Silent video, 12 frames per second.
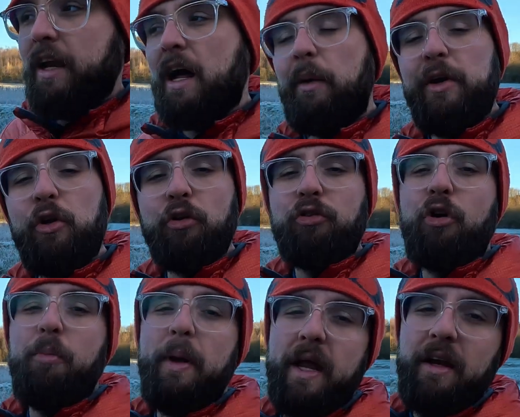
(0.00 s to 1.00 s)
Now it does
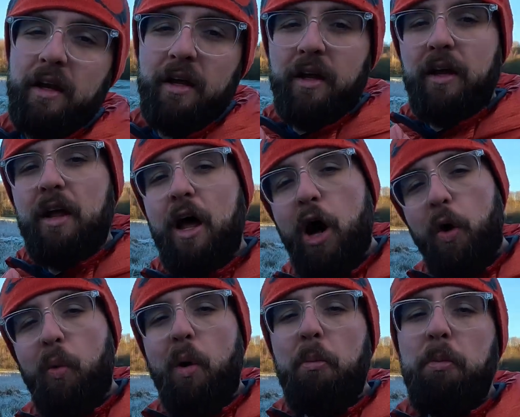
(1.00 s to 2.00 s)
come in at
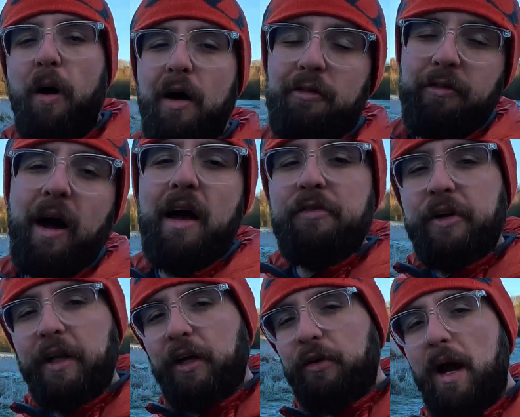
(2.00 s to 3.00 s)
1.5
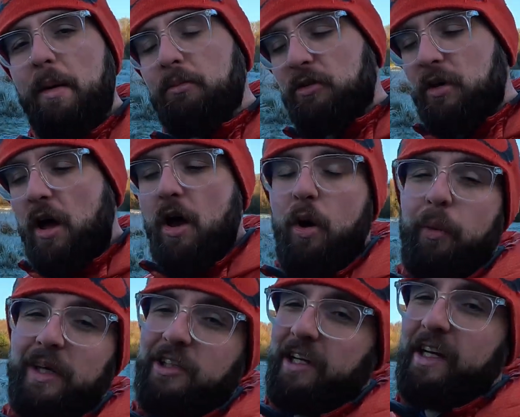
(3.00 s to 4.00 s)
kilograms,
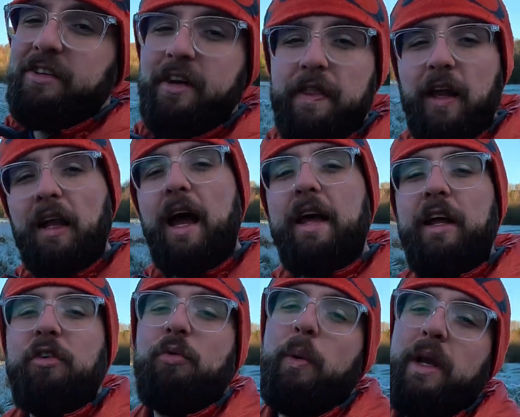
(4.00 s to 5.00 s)
which isn't the
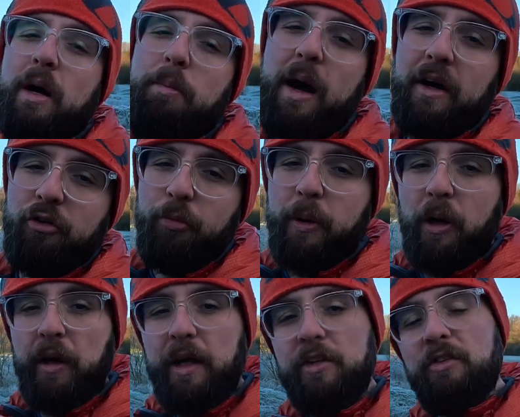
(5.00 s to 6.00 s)
lightest winter bag to be
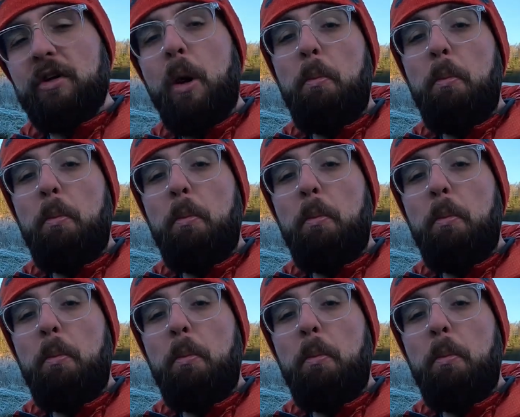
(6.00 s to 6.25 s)
honest,